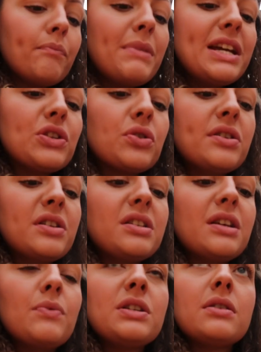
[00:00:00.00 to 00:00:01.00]
meat
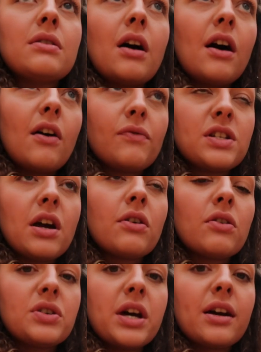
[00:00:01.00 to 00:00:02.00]
choices. It was, obviously I
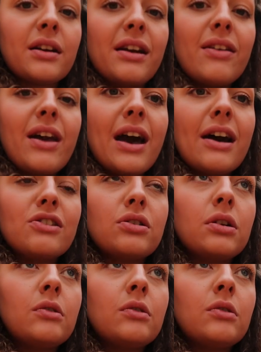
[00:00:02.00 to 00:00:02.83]
got turkey, they had,